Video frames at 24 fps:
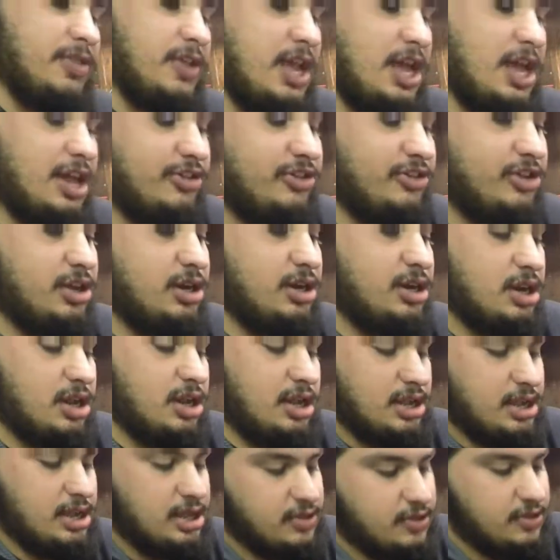engine
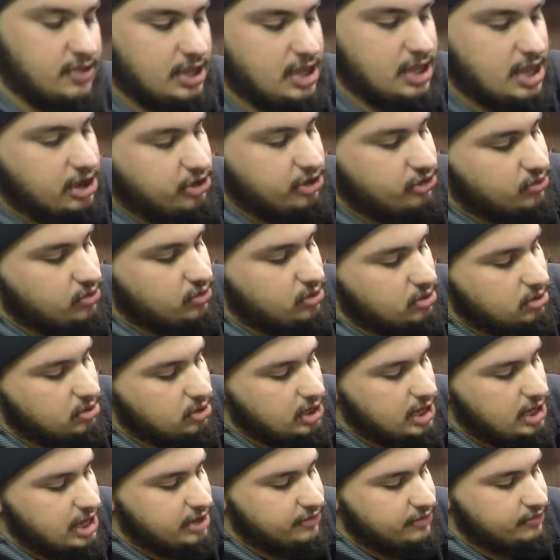and the actual
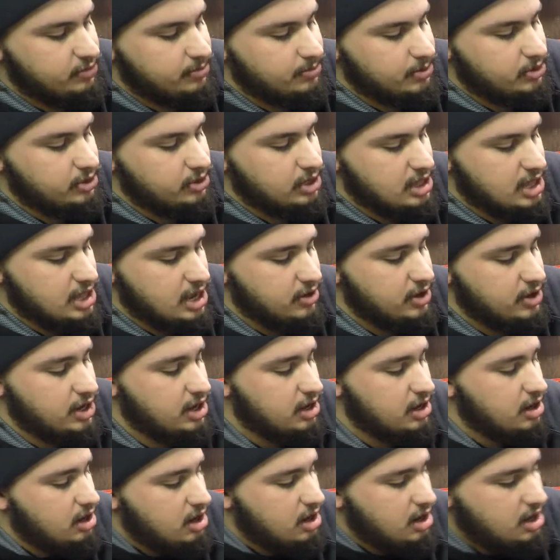head of the bolt is out
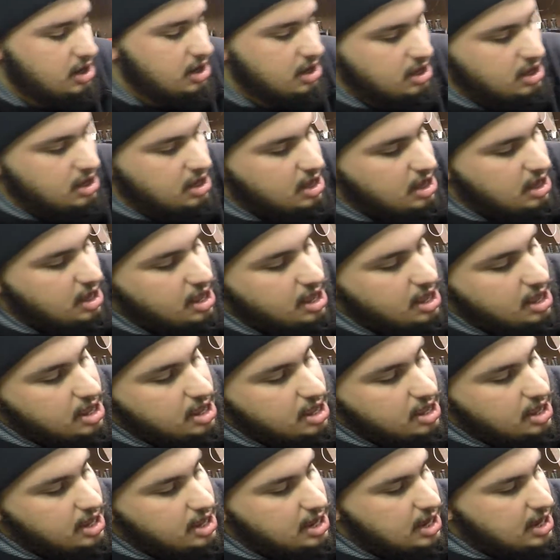here.
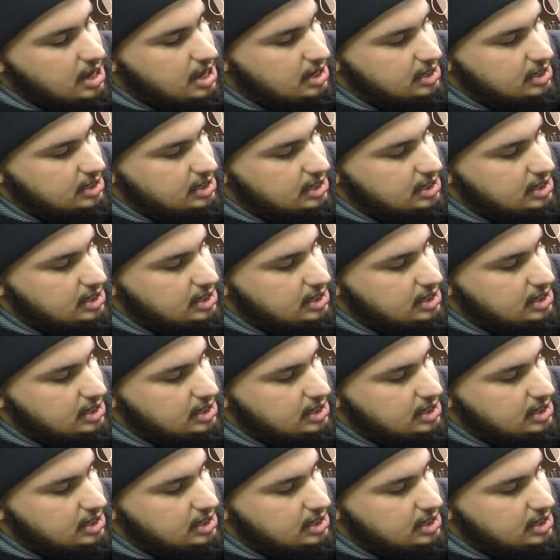And